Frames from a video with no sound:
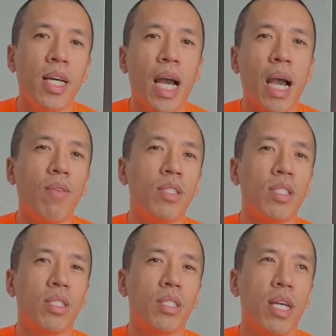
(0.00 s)
I
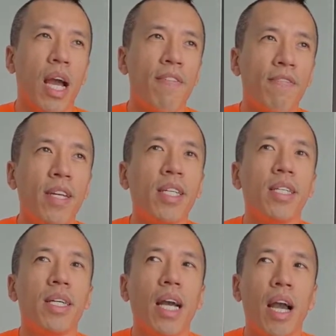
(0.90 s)

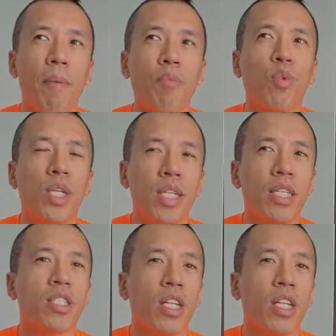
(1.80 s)
think upgrading